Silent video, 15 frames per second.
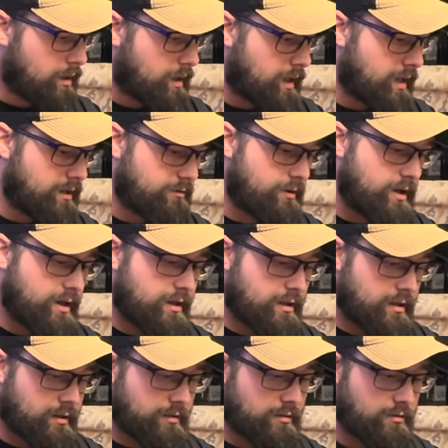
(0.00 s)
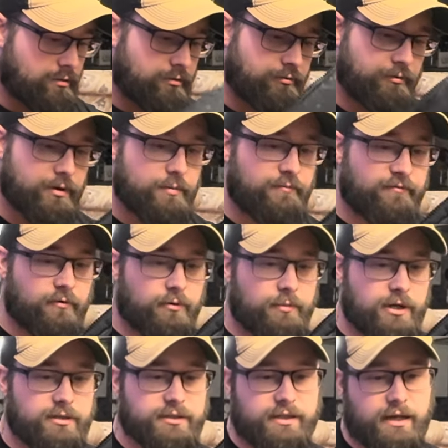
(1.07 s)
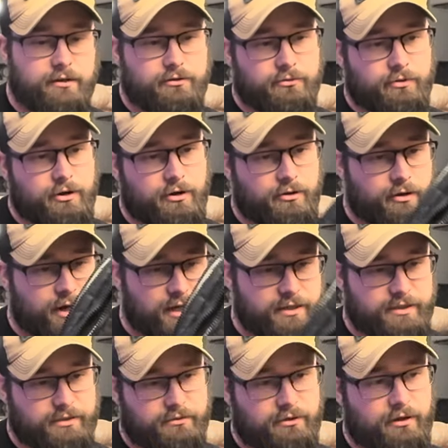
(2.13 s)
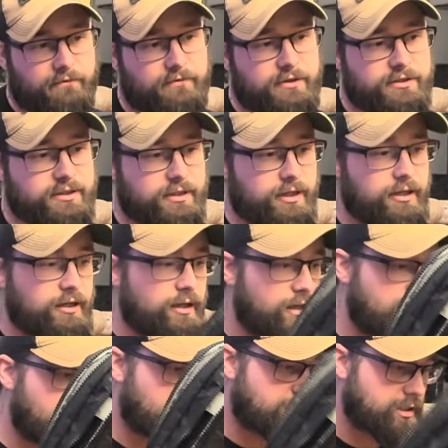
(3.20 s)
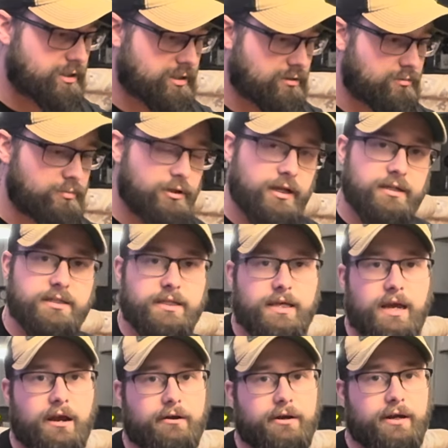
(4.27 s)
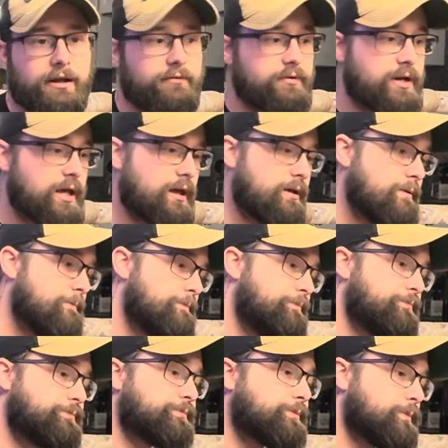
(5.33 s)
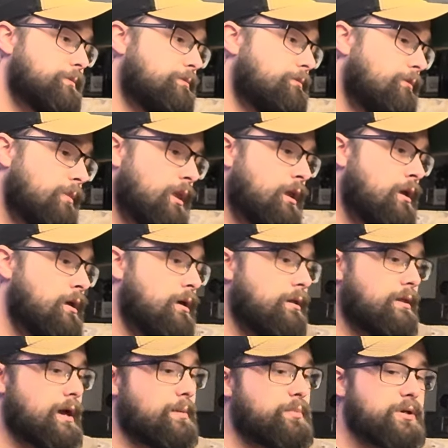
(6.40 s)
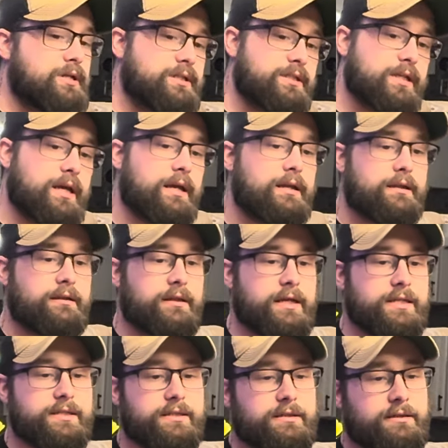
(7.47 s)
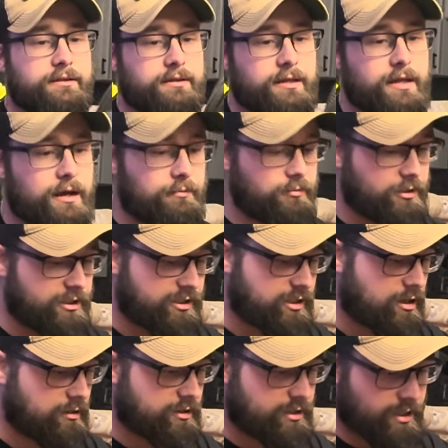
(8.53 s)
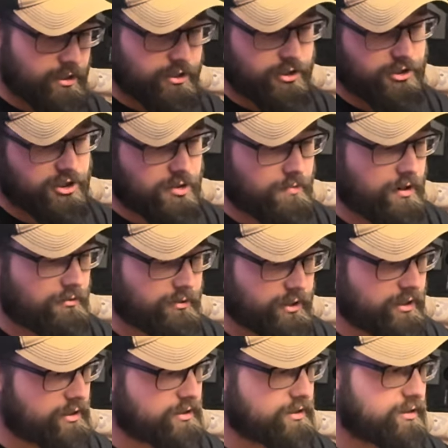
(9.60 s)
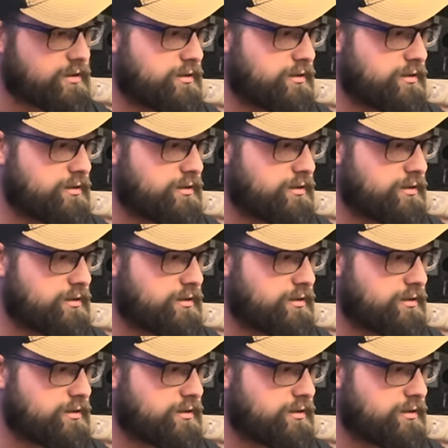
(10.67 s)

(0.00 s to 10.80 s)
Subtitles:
Anyway, 3 to 4 months down the road, I still love this thing, and I still plan to carry it every day. That being said, Eberlestock did just come out with this.